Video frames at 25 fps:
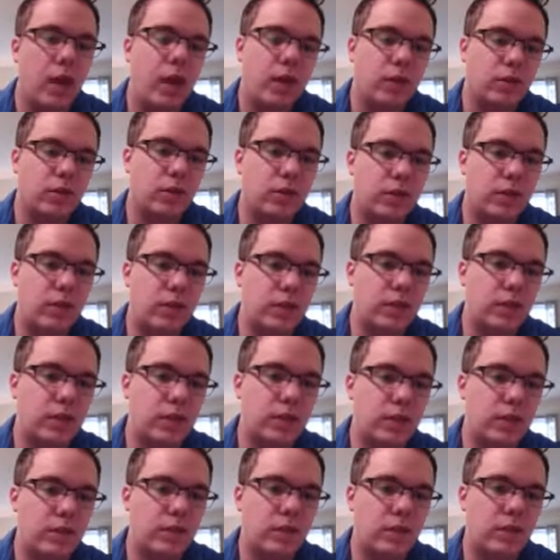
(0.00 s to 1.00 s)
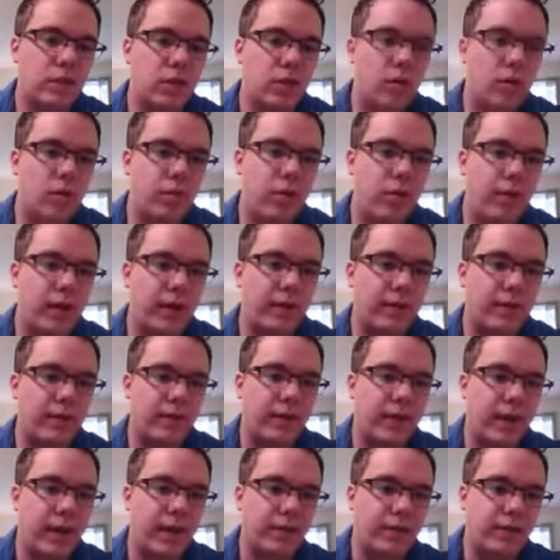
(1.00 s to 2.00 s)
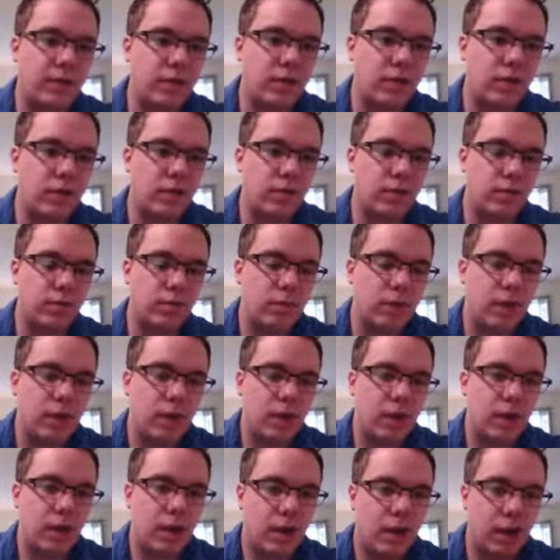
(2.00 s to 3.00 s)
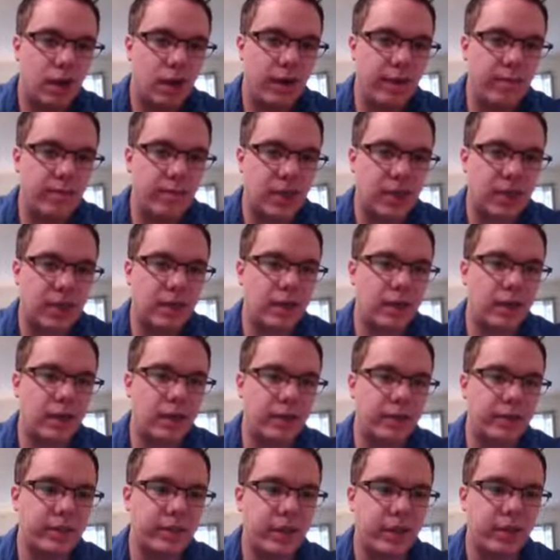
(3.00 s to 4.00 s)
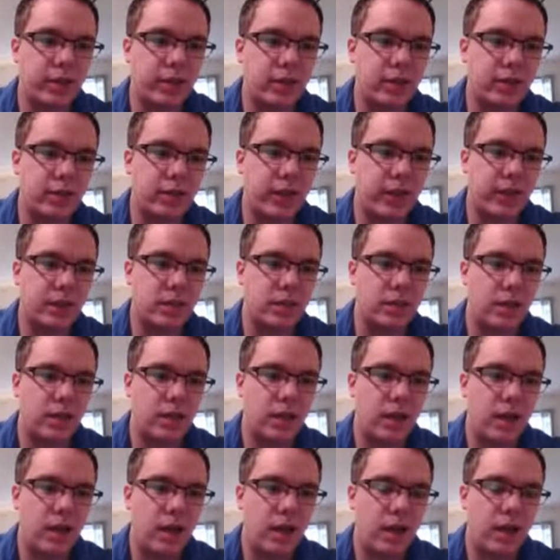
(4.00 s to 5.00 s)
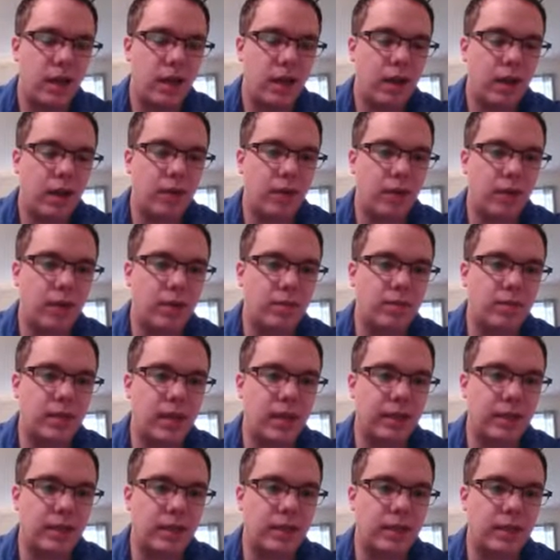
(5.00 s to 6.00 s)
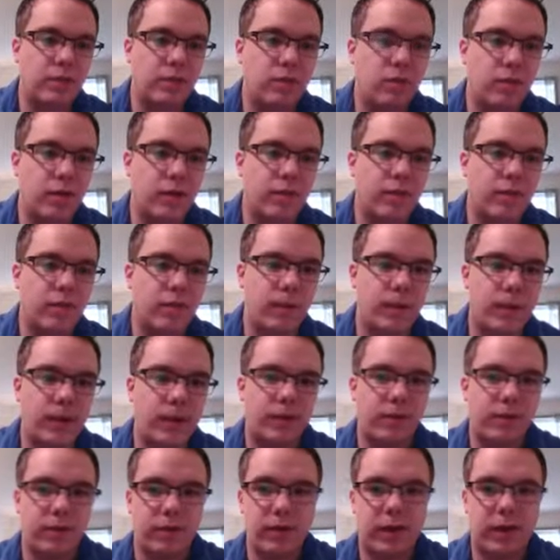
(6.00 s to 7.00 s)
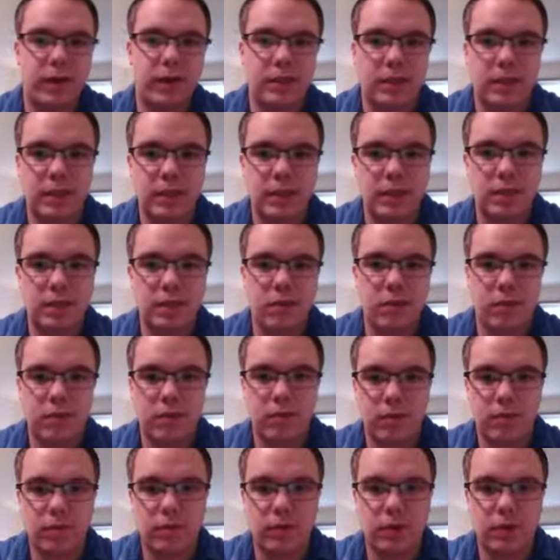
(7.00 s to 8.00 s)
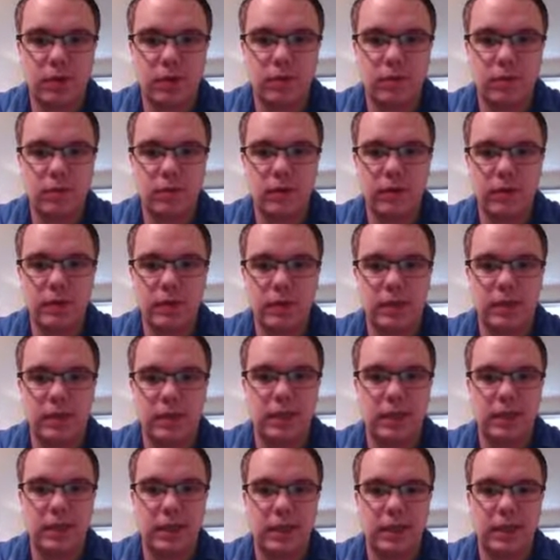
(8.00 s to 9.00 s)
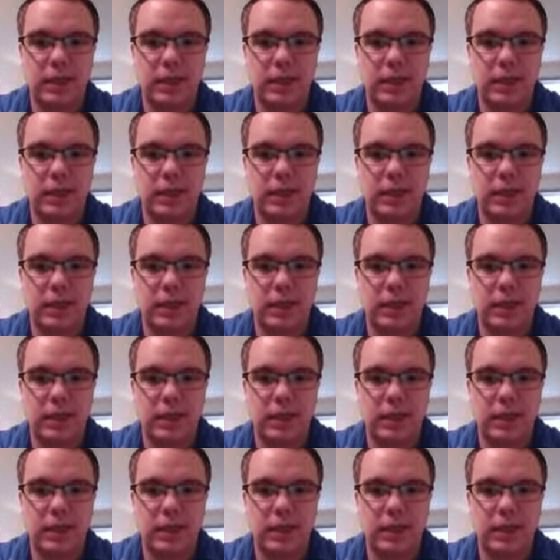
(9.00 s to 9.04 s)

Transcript: So we're going to use 0.52, our mean and our standard deviation, and we're going to plug it into our formula for our z-score, which was z